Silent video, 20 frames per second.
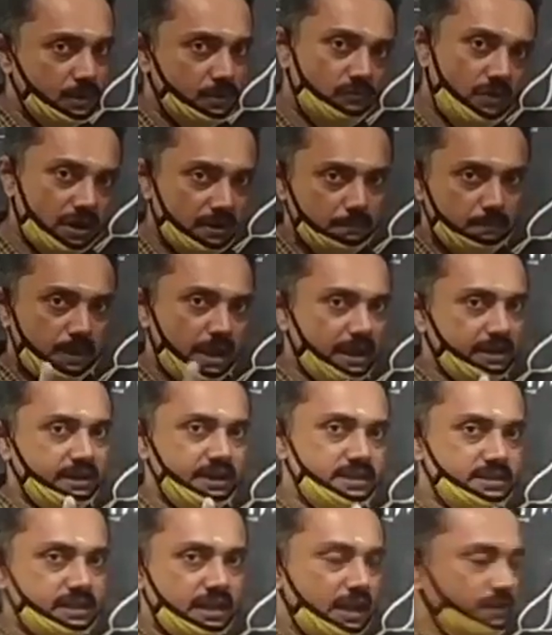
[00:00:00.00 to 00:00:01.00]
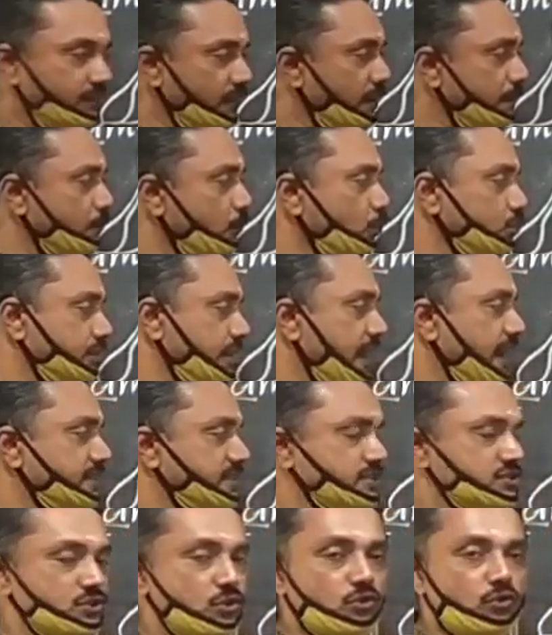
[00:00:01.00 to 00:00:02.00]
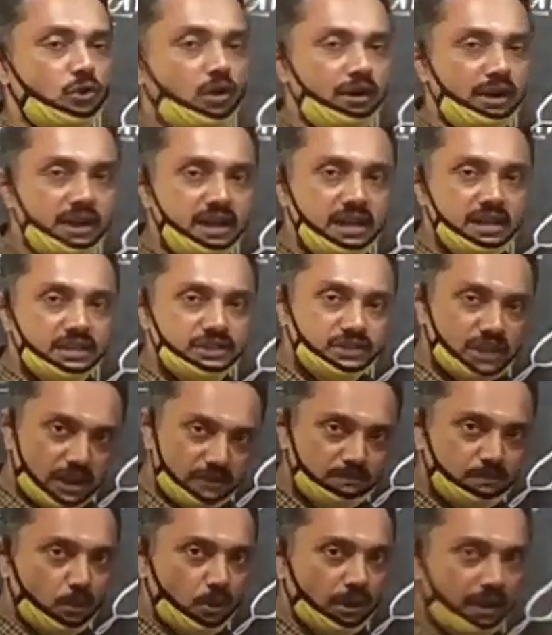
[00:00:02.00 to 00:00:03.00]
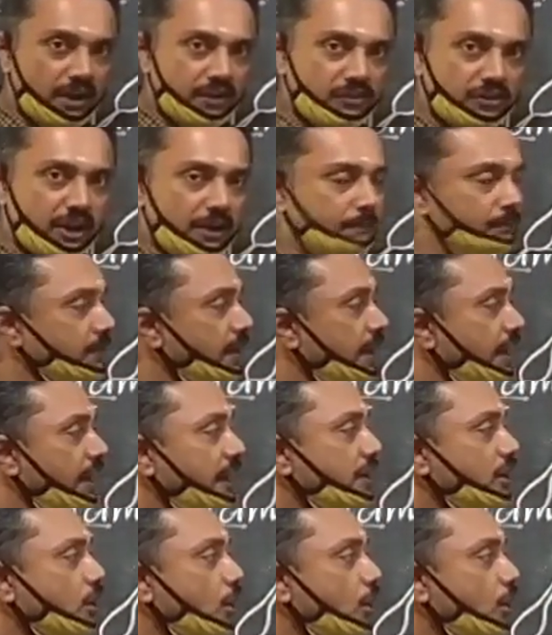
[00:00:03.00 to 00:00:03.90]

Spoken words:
One plant is enough in both cases of self-pollination. In